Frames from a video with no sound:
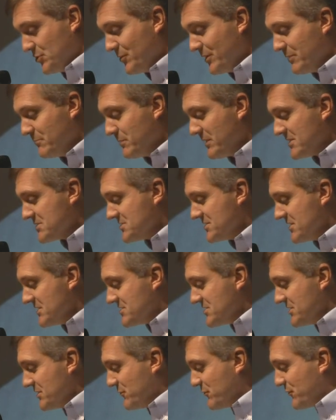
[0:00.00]
Doing
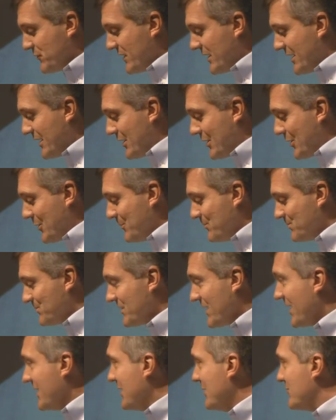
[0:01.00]
business in a fair
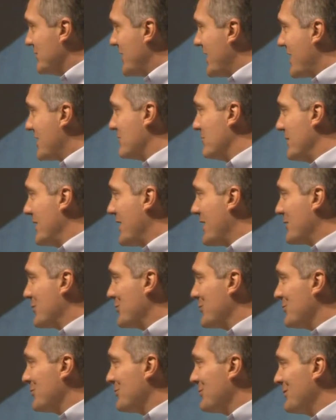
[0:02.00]
and even-handed
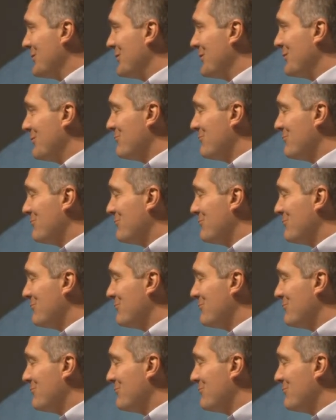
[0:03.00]
manner,